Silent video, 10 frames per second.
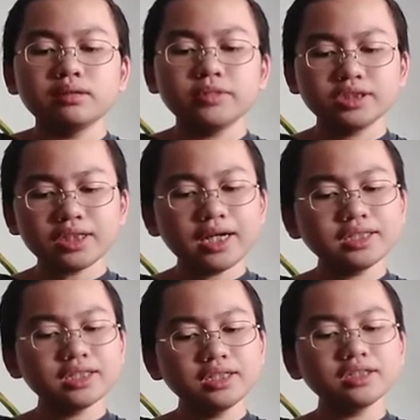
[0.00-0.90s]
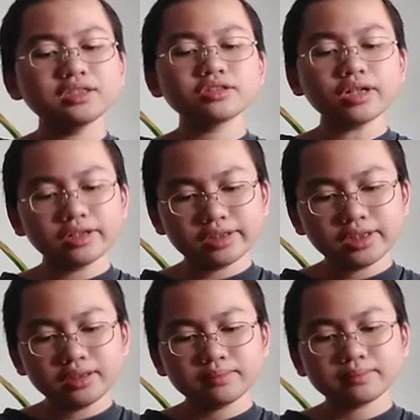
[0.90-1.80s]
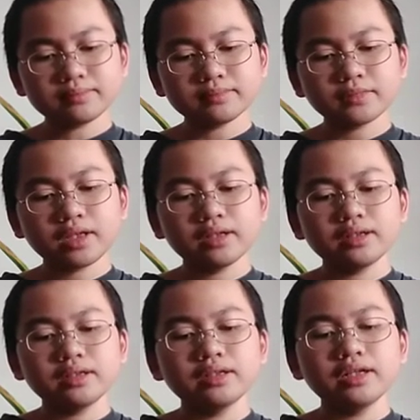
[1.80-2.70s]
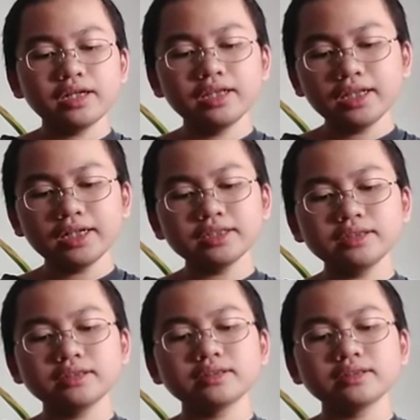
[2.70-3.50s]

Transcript: Besides he is struggling, he learned